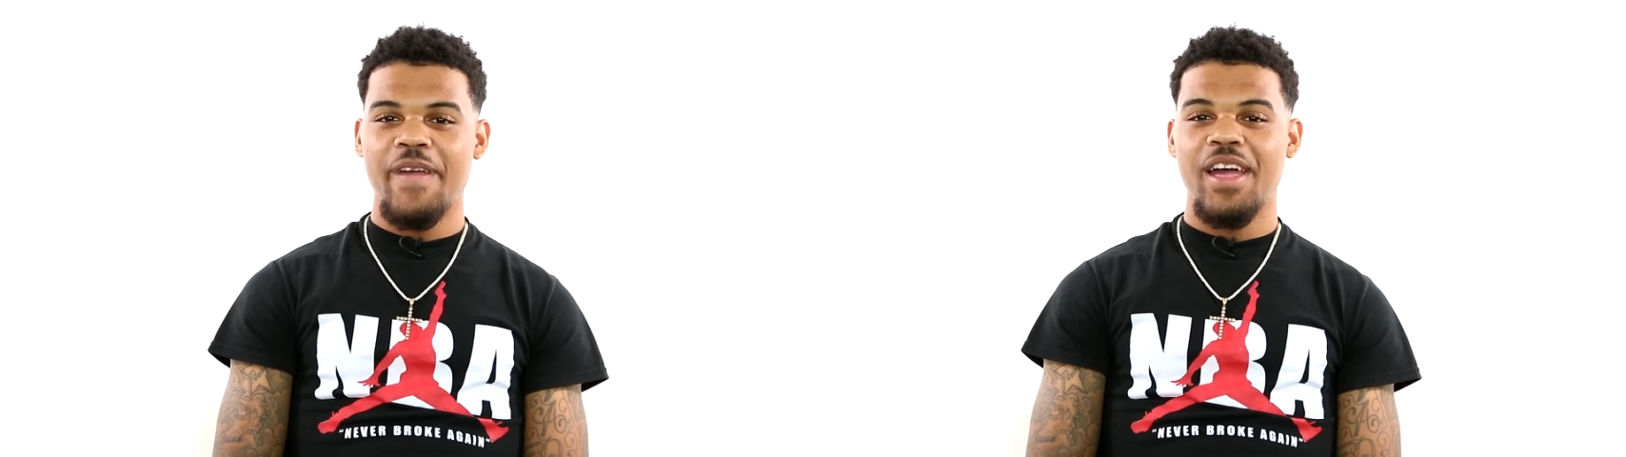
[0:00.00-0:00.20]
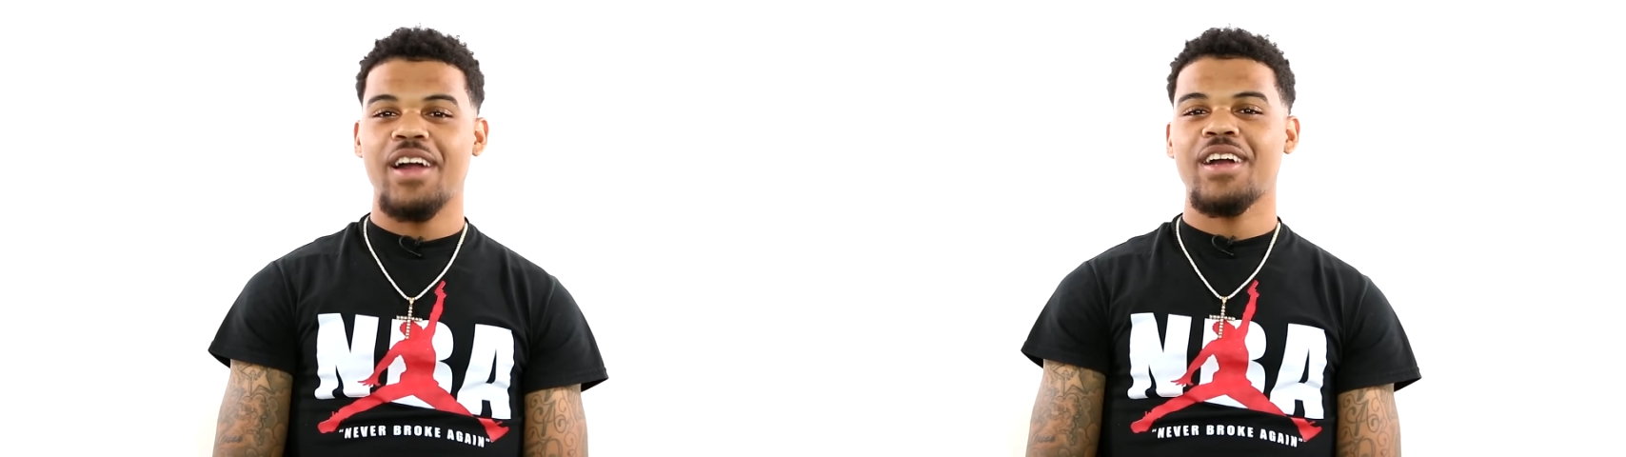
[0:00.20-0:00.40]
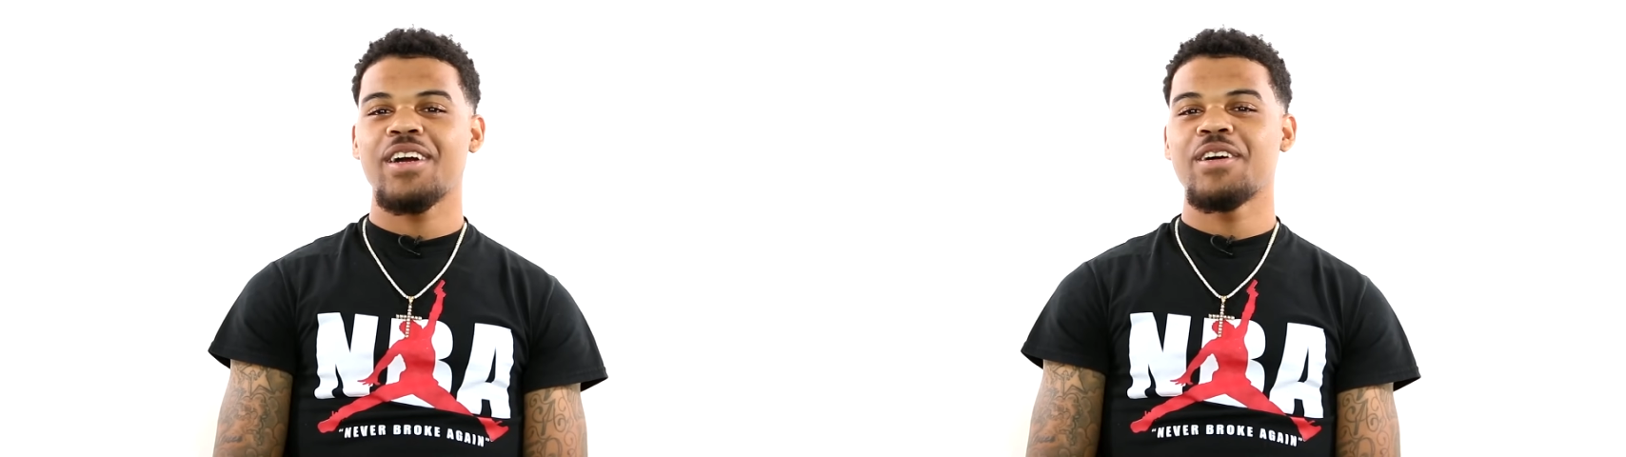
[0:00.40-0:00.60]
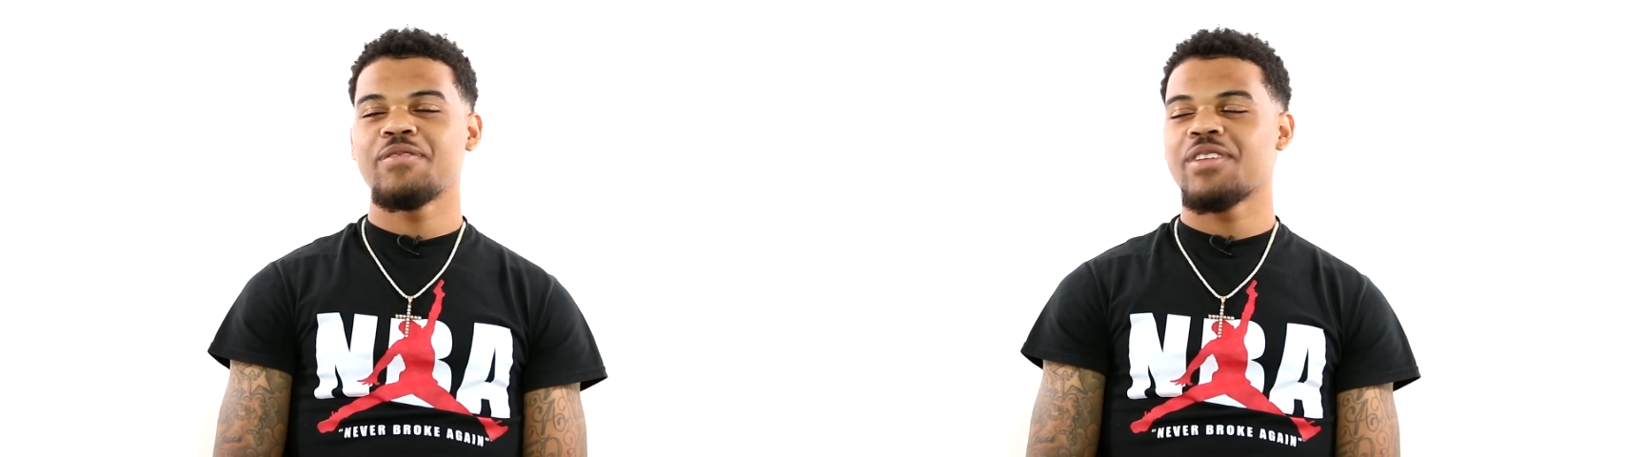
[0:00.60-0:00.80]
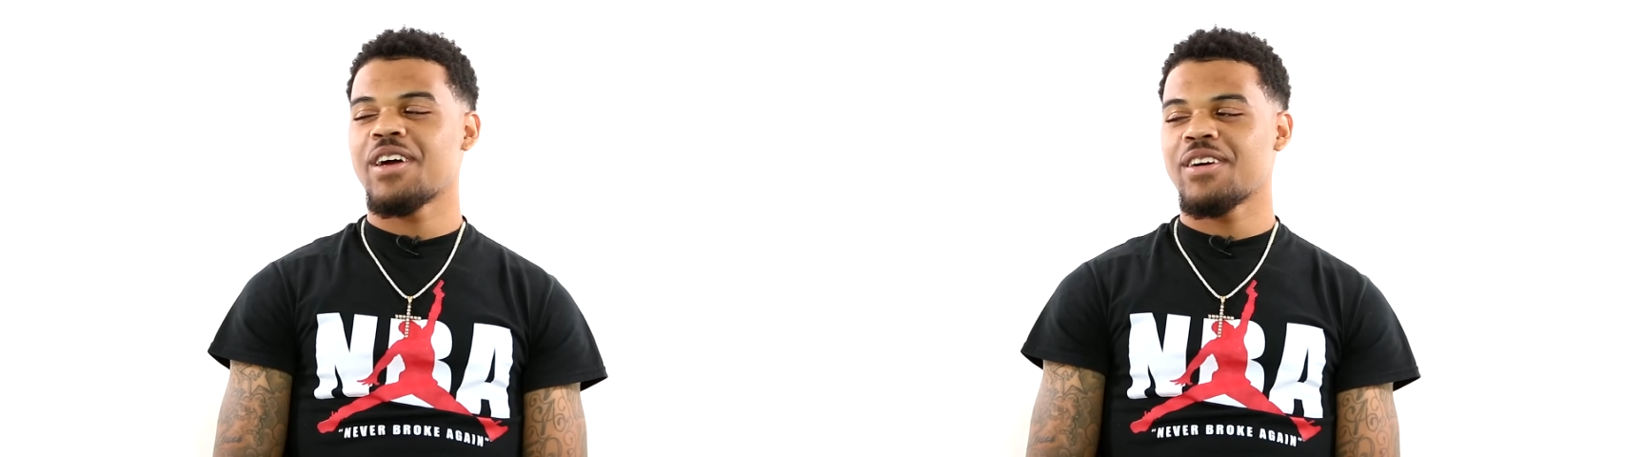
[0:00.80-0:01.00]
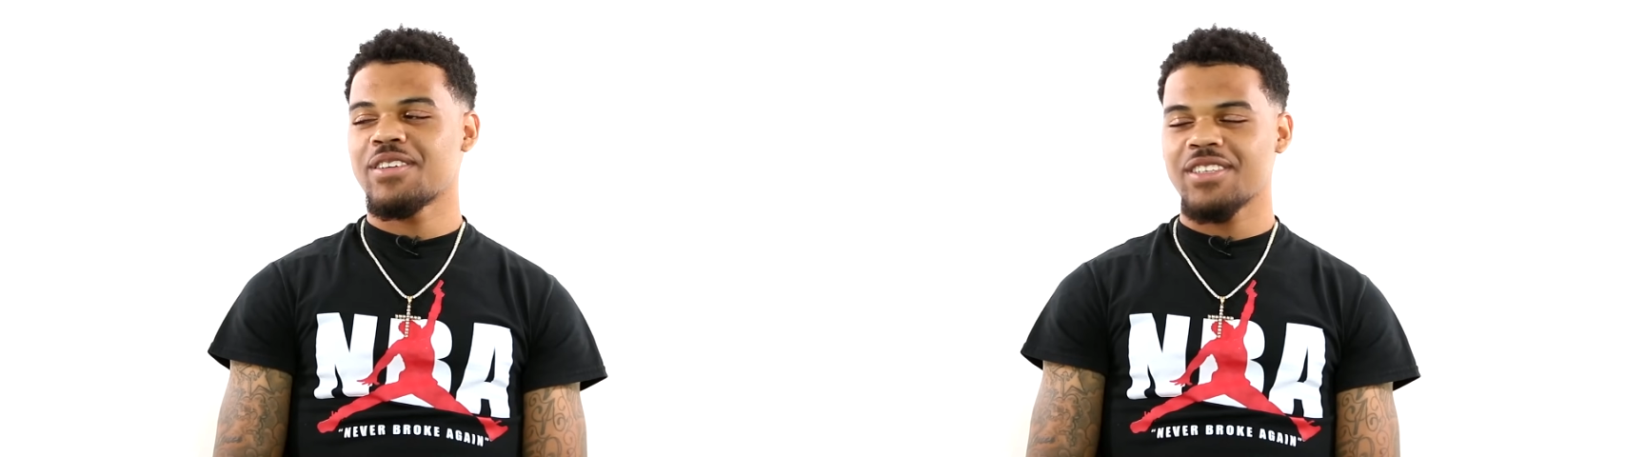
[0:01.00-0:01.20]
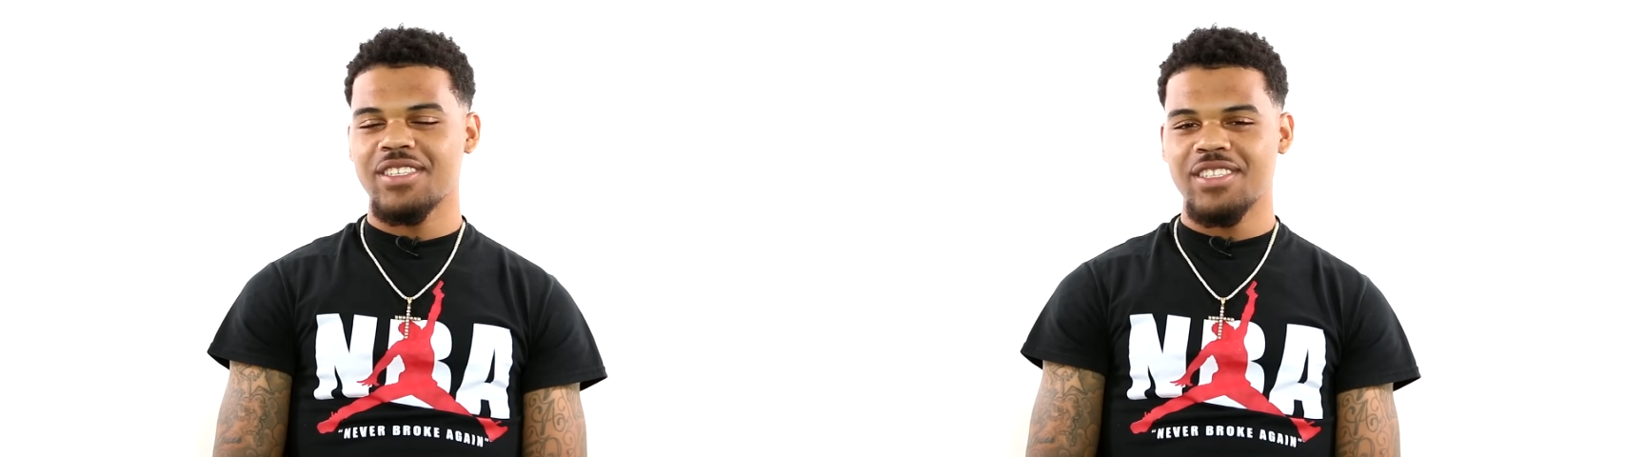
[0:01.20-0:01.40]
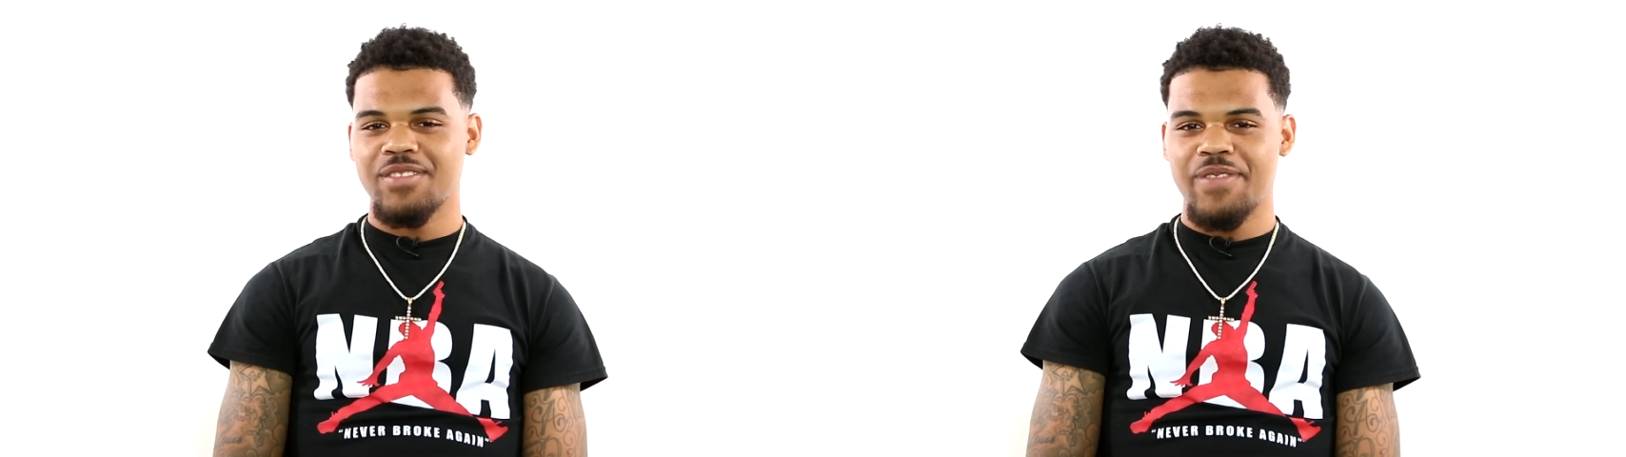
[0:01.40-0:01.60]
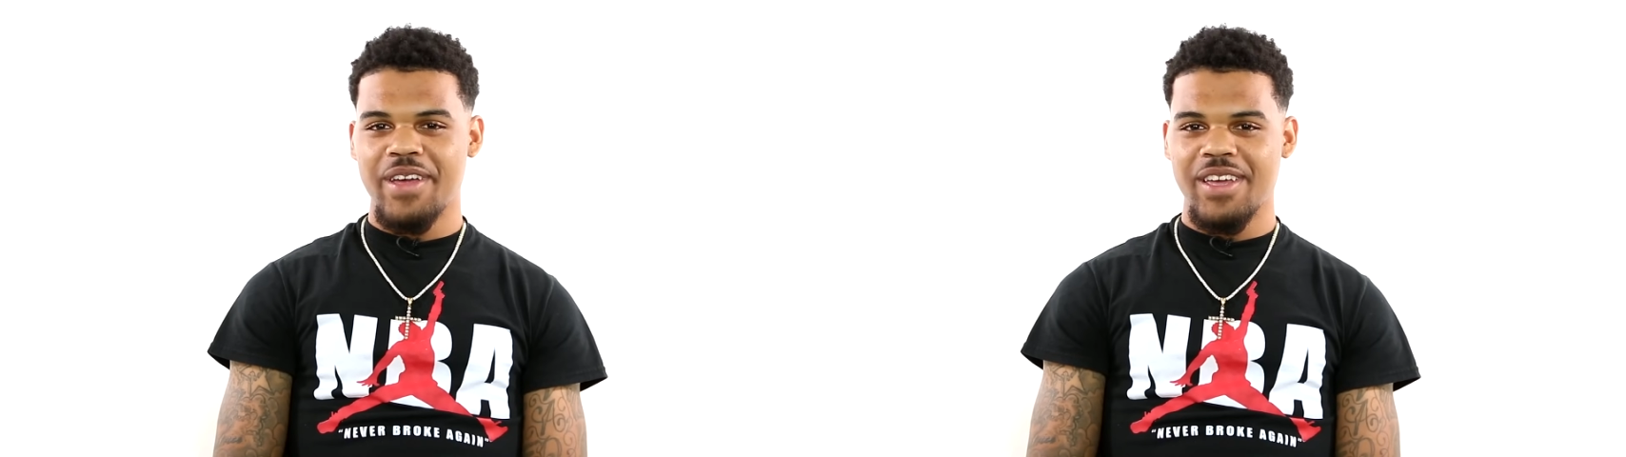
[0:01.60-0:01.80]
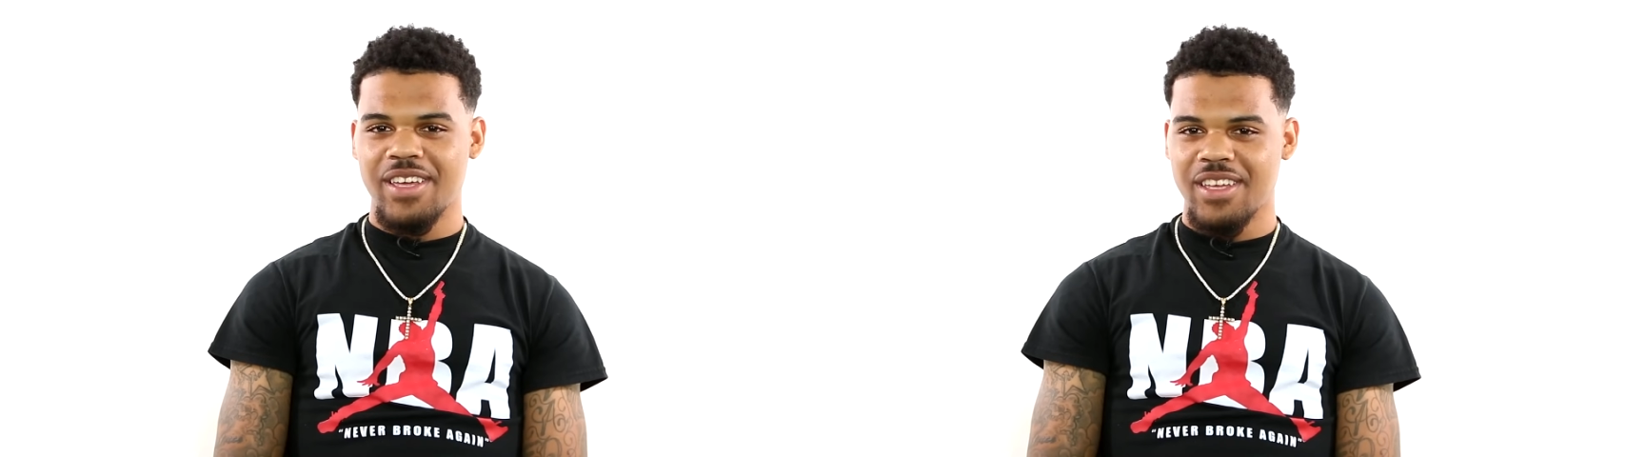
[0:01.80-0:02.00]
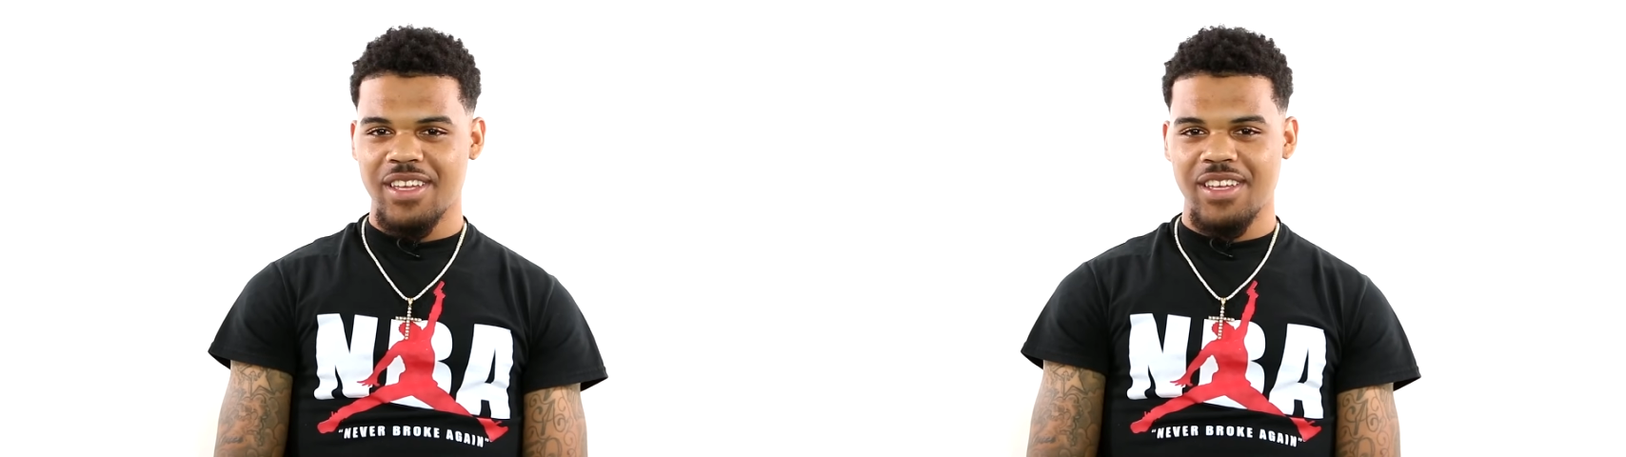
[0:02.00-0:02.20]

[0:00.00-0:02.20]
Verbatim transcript: Yeah, I calm down because man.